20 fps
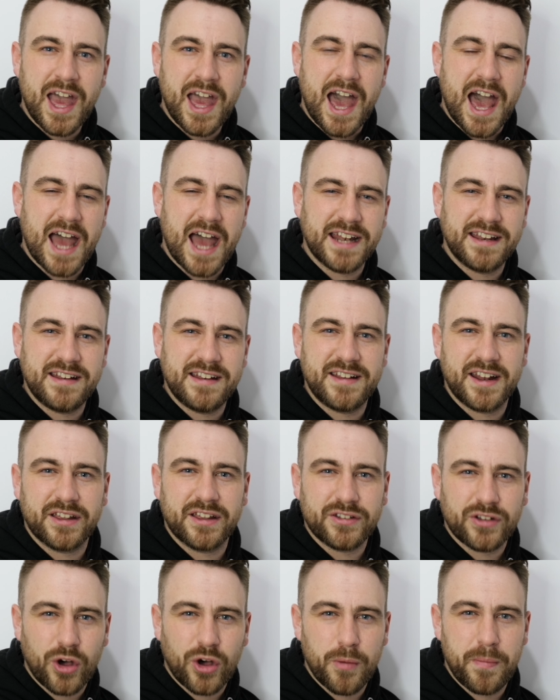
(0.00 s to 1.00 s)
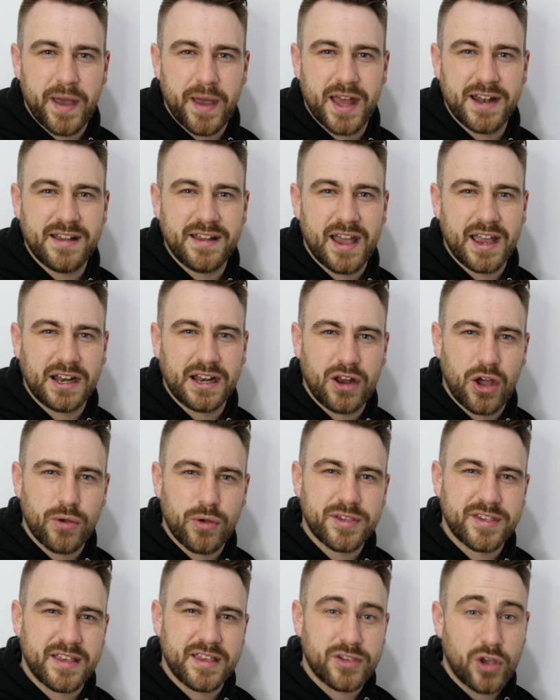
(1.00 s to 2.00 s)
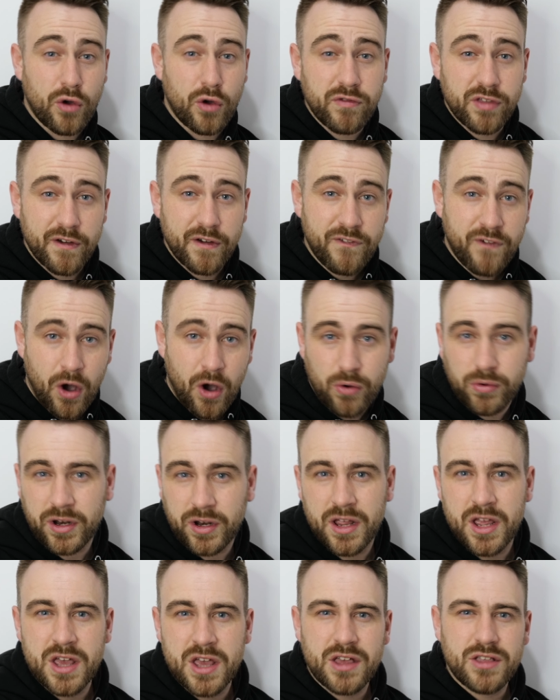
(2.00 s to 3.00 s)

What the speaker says: and he did a little bit of diagnosis over the phone,